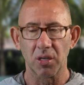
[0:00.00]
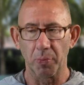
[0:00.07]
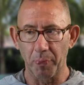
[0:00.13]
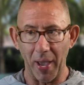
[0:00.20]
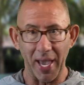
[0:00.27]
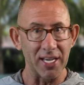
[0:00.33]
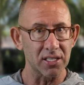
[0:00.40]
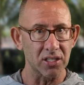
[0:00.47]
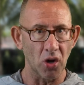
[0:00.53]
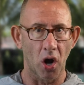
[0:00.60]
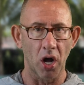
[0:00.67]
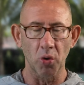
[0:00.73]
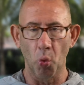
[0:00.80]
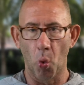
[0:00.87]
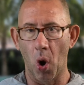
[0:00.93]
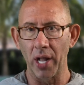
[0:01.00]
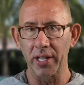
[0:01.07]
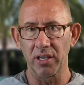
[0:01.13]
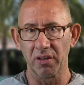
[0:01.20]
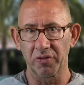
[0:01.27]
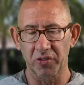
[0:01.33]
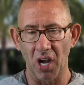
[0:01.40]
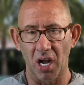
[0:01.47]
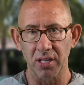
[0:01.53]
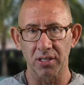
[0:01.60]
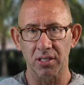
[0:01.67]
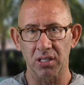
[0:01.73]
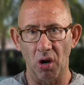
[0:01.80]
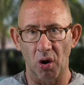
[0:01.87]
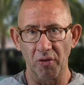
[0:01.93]
Based on what you've done
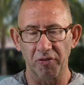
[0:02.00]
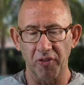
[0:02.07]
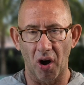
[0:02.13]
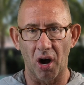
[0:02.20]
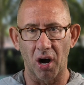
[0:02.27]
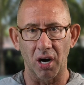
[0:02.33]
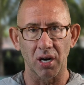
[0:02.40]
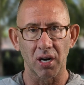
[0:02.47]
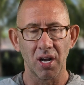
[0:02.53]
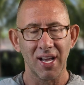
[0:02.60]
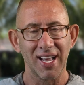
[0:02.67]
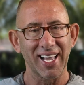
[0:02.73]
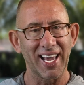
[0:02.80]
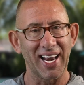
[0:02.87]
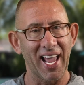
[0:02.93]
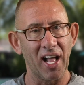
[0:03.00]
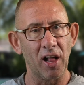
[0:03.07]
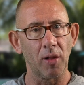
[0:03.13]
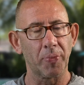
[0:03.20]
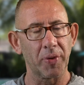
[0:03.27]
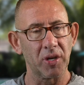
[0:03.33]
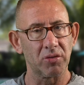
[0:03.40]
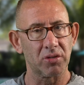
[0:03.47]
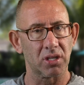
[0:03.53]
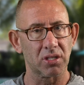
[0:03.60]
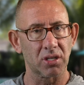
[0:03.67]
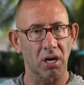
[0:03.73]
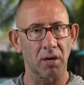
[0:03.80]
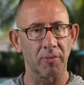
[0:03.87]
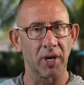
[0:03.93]
so far can help you
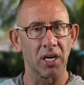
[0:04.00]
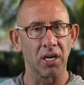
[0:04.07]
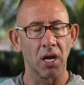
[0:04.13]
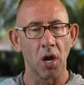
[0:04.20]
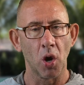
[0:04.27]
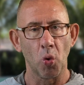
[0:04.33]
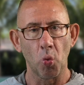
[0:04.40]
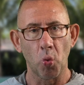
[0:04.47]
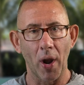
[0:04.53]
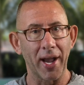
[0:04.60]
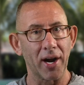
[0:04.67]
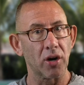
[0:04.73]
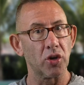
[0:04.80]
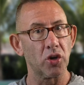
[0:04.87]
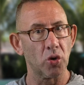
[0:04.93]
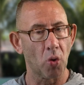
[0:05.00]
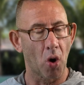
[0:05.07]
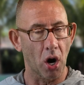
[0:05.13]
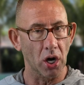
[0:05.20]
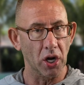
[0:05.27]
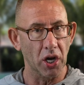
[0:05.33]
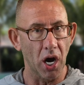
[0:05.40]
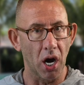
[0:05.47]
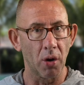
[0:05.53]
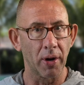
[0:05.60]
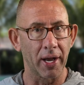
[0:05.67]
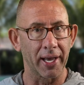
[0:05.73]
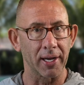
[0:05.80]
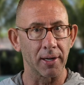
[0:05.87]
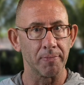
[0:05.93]
determine where you are
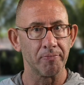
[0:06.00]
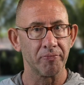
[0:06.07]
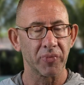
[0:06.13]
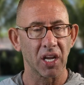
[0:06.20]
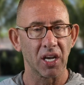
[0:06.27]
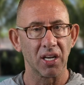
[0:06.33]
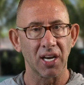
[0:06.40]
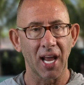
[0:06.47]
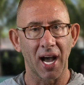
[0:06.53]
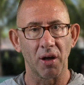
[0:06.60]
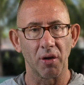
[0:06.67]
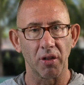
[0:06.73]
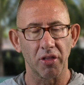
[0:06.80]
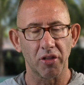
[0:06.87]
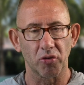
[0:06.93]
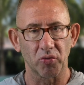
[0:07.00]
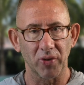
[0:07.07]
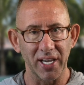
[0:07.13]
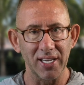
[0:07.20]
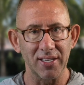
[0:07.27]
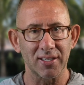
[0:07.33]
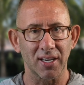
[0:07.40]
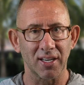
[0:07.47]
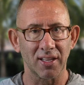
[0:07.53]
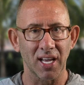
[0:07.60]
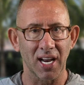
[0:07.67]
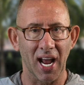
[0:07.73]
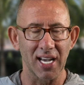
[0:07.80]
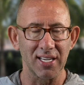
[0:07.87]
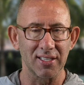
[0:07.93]
going. Now, the reason
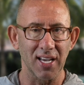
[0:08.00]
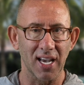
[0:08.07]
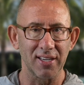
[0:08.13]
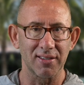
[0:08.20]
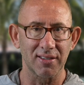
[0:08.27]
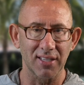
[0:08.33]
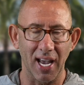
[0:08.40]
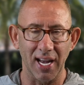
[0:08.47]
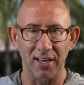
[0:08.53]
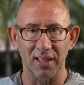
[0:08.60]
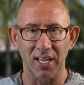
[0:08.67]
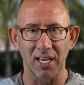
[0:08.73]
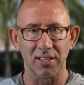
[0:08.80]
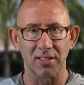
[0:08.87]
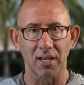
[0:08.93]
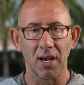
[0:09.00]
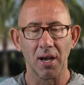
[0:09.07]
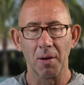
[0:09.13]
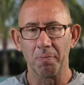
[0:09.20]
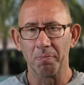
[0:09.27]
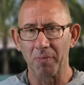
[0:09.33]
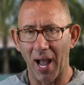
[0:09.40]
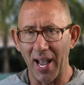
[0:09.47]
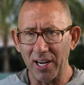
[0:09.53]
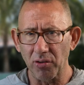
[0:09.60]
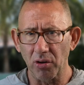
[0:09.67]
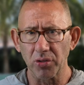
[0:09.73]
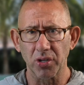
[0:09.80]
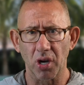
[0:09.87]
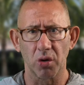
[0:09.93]
that I say set these
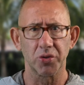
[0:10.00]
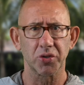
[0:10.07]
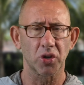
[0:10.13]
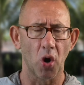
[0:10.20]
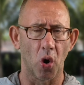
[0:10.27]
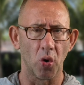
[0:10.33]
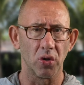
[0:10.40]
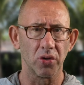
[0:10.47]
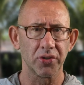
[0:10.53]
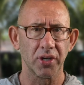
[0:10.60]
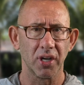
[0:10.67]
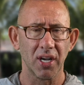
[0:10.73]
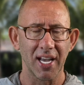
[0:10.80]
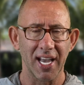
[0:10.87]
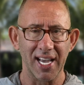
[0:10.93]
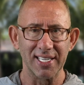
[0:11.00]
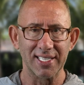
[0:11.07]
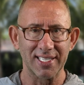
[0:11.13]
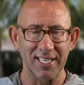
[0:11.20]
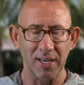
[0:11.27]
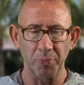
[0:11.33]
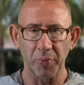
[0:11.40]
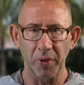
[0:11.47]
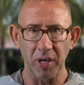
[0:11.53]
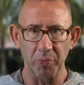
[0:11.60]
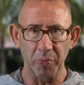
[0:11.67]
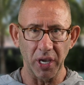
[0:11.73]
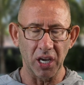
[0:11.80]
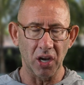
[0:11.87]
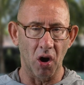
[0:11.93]
microdose goals is simply
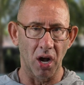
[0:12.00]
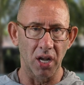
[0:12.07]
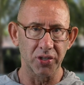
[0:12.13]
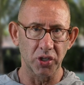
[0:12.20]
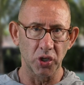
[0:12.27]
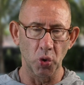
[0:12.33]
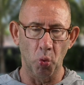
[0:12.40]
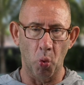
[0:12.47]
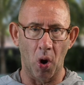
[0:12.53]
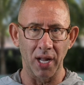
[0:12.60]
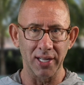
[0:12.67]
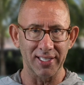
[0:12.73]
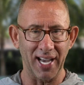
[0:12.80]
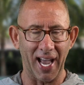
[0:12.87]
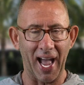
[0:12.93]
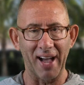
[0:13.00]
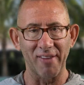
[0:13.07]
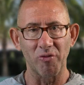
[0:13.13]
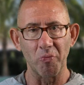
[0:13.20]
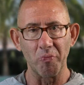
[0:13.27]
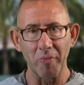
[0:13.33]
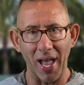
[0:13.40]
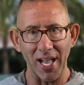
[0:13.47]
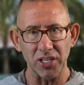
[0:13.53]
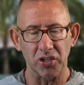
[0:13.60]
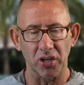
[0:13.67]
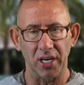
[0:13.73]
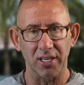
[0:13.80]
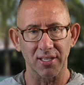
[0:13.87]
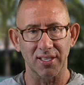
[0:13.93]
because you want to have
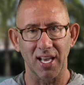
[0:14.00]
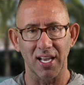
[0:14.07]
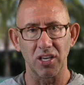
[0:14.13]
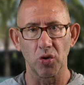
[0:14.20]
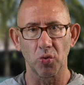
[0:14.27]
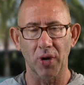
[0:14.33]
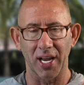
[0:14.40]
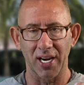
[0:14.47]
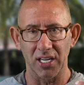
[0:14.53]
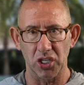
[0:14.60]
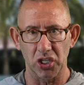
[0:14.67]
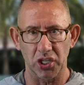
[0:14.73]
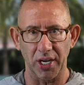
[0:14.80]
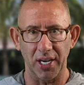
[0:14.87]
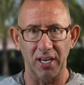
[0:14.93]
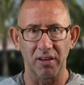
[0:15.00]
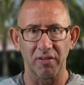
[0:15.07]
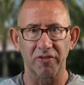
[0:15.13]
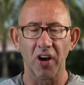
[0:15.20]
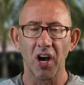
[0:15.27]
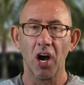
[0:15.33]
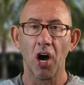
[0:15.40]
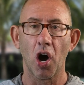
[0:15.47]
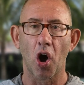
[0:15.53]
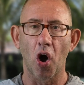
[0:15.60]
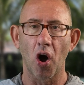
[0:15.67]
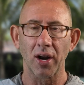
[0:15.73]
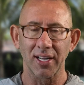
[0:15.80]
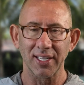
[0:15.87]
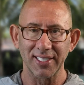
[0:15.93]
metrics that you can achieve
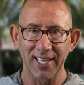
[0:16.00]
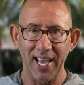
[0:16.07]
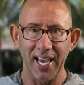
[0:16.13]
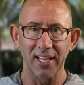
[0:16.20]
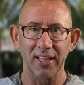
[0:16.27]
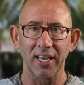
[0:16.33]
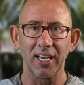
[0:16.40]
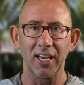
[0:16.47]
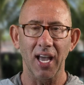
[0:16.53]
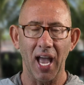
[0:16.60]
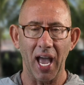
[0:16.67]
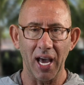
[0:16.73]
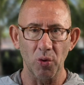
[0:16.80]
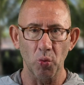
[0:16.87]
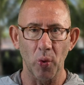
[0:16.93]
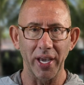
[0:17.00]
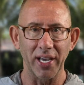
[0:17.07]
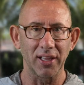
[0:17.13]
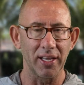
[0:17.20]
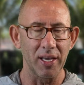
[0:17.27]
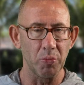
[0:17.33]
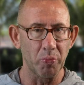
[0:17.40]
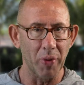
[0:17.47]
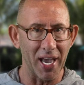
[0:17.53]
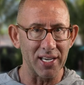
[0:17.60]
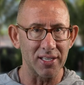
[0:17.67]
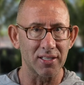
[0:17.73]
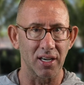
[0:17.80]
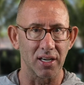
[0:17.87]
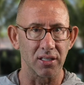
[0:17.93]
on a daily and weekly
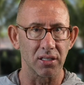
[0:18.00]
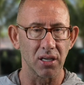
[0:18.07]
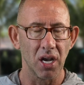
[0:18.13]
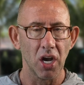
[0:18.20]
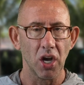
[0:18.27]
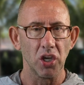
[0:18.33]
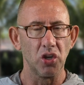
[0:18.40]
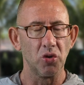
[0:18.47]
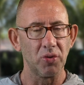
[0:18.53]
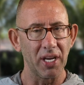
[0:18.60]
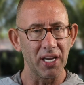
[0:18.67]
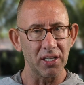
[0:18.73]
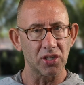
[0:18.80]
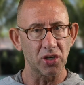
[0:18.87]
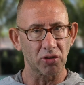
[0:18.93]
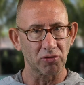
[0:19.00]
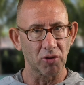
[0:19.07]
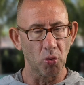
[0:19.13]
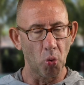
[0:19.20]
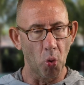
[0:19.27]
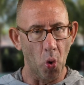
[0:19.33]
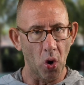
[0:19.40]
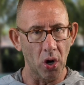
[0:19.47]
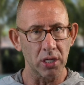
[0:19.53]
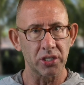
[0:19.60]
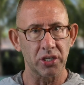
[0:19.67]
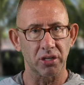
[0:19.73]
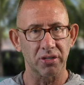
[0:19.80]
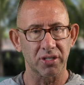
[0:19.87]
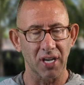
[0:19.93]
basis. You need to reward
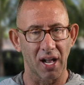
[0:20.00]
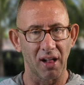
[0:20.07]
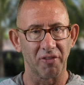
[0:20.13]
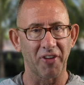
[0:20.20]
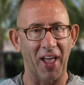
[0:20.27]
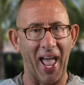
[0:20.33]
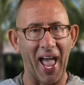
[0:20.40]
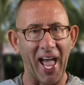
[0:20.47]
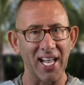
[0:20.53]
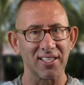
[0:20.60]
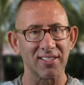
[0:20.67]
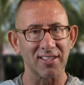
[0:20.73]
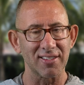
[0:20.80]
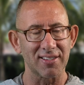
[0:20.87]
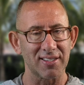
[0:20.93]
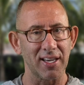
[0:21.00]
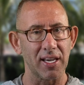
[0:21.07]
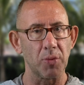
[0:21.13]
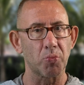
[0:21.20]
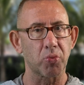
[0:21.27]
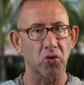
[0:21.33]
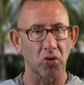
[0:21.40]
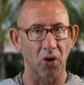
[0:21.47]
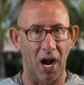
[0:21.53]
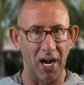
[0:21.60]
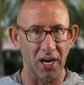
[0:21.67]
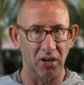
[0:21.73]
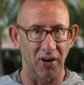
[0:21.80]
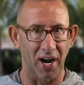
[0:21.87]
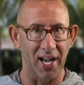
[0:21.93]
yourself and see
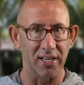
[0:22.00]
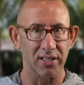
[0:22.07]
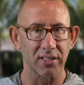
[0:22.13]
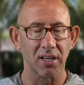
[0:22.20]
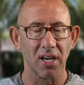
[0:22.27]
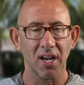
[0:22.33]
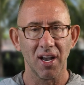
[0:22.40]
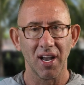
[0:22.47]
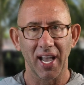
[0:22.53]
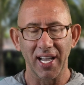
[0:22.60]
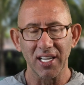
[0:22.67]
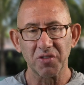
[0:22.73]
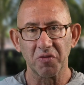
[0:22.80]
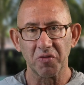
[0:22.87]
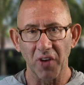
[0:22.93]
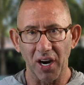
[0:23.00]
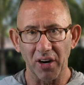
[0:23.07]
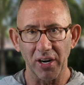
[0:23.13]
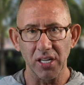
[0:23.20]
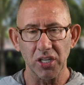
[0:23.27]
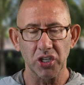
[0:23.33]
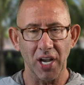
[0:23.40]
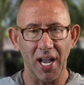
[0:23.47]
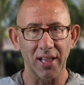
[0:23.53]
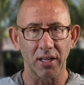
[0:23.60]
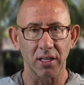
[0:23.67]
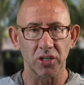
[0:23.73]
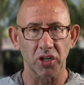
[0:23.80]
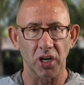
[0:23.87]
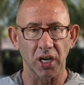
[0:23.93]
progress. It's very
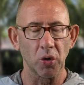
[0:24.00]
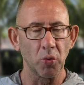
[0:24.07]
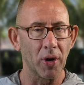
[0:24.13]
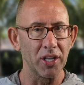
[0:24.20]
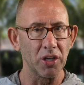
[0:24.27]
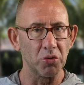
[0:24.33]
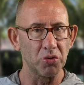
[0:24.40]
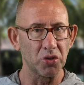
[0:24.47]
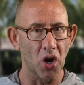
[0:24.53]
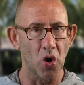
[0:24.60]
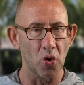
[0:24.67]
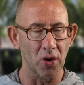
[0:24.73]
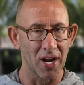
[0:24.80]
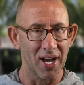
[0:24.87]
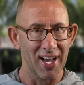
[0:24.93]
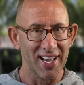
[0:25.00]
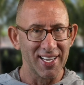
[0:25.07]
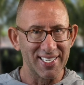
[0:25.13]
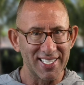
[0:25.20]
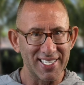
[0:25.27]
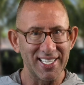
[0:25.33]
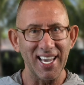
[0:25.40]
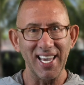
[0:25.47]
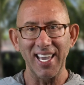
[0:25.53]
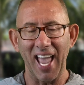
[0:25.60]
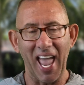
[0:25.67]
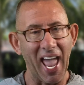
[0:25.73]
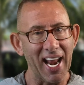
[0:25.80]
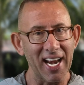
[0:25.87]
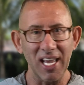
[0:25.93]
challenging when you don't see
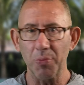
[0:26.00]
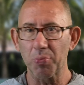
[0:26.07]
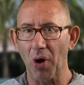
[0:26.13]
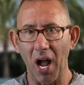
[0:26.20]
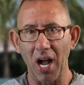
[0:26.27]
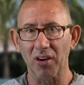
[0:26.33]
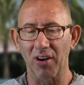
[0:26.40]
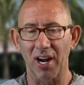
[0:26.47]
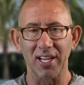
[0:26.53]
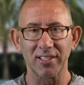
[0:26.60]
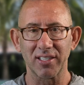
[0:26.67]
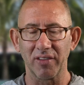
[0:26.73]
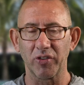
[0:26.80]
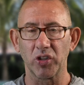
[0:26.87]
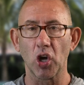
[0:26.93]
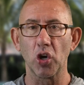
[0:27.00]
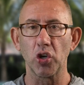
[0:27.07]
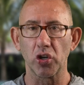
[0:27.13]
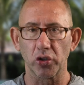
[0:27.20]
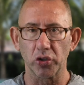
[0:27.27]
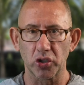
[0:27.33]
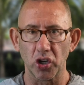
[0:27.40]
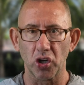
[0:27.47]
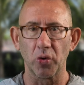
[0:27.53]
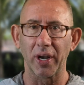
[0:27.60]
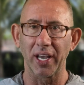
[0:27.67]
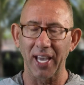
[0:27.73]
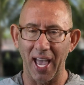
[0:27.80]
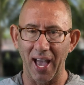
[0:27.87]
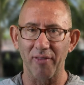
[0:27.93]
any progress, even though you're
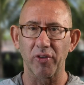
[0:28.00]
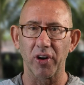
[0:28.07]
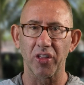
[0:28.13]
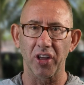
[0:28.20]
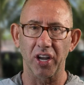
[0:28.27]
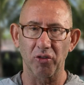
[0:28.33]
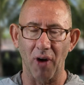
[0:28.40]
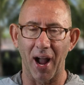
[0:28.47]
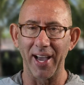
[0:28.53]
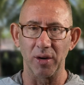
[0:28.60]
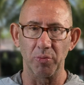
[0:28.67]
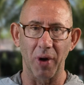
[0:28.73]
doing everything right.